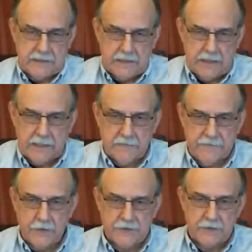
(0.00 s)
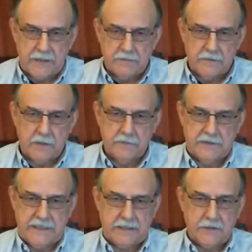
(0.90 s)
lot of folks who get involved in
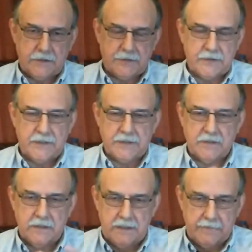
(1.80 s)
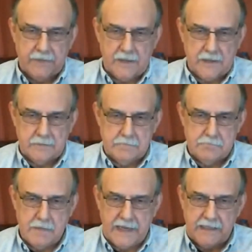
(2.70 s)
technical illustration
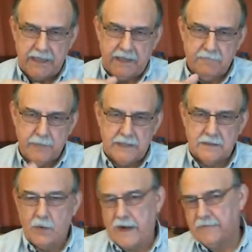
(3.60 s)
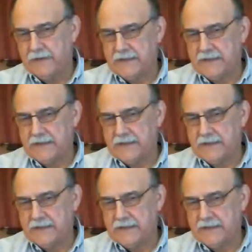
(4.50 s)
might have been graphic